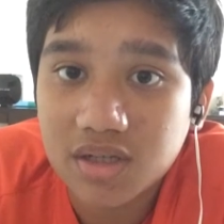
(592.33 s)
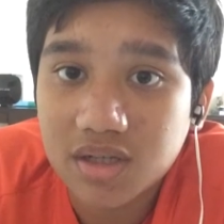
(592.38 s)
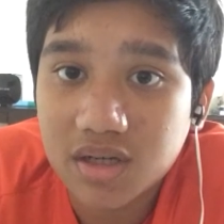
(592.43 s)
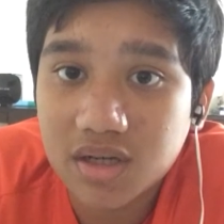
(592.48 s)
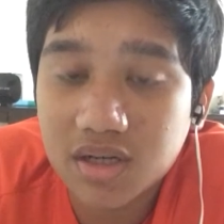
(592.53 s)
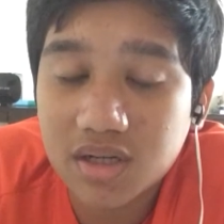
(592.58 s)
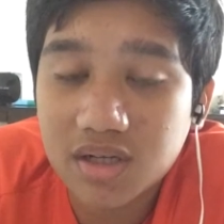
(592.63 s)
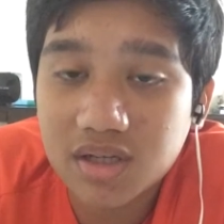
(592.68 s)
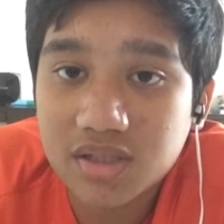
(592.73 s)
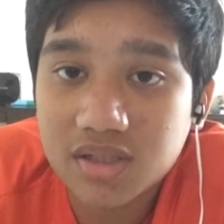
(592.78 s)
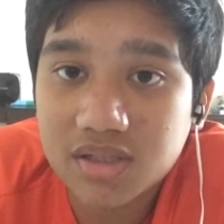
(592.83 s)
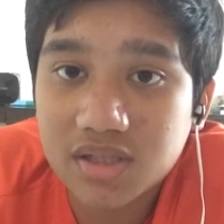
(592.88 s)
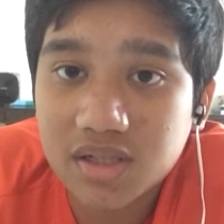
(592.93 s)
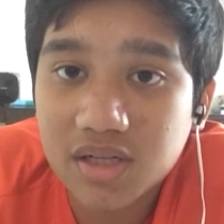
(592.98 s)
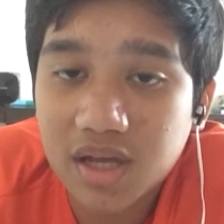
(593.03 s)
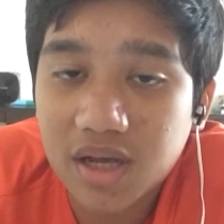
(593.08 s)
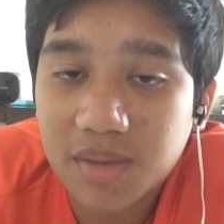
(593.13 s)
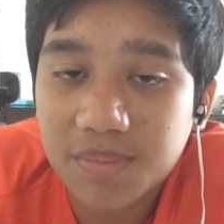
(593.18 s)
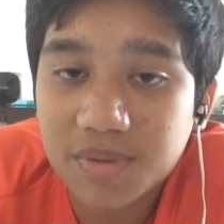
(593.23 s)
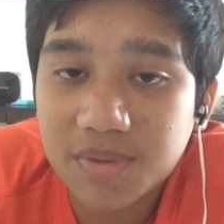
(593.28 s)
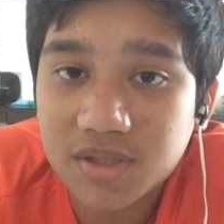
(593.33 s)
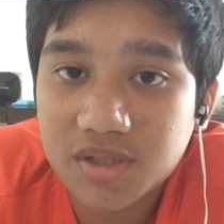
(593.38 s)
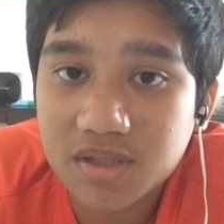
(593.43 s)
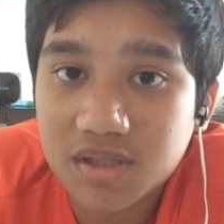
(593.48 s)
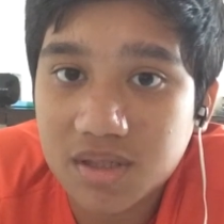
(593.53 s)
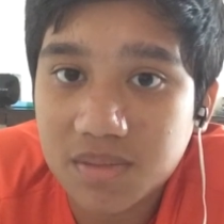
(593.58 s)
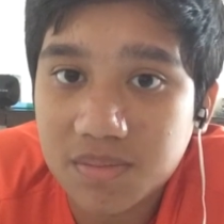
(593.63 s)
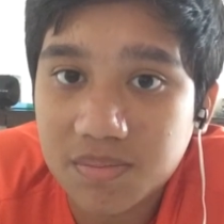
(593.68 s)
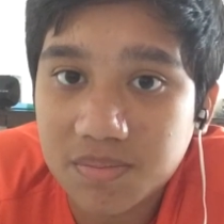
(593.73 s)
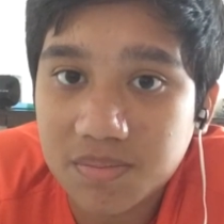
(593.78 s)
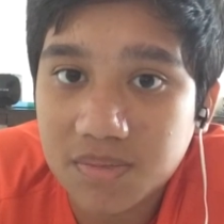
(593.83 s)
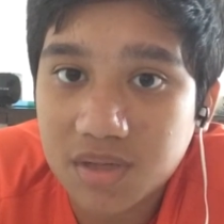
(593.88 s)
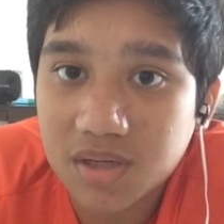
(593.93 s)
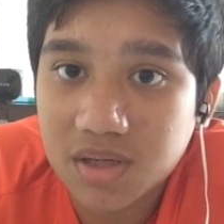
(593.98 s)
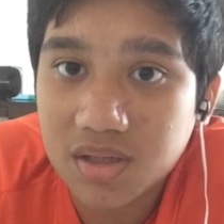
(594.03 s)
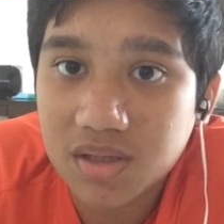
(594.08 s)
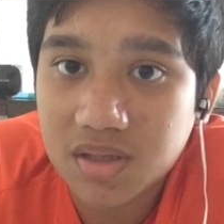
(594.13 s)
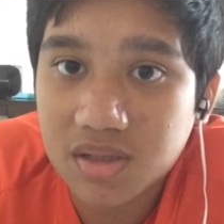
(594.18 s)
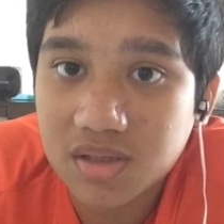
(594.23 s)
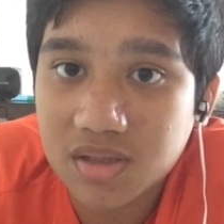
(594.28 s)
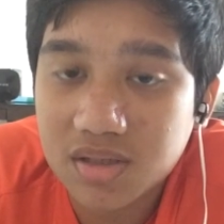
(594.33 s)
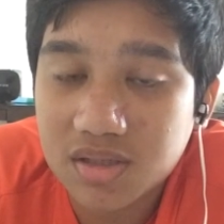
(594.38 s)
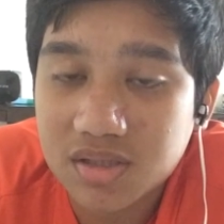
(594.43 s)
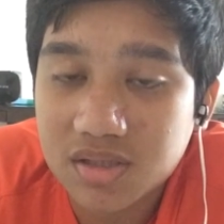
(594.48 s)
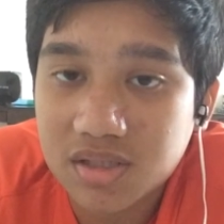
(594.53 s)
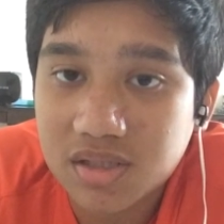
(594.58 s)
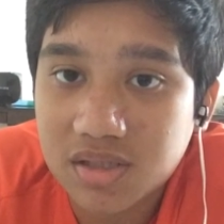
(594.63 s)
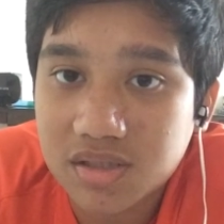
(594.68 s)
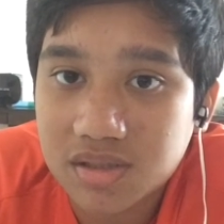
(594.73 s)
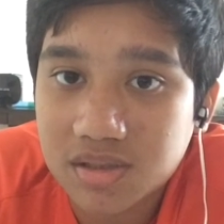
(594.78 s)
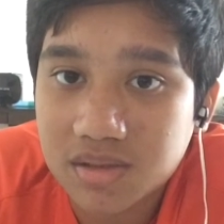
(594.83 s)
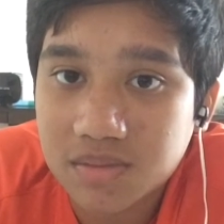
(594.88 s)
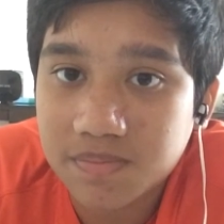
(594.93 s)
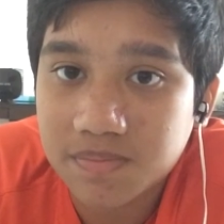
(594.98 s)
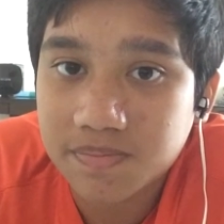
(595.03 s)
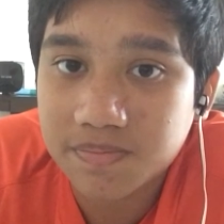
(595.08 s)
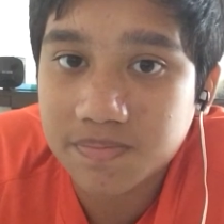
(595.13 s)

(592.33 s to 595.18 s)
is going to happen to them this season.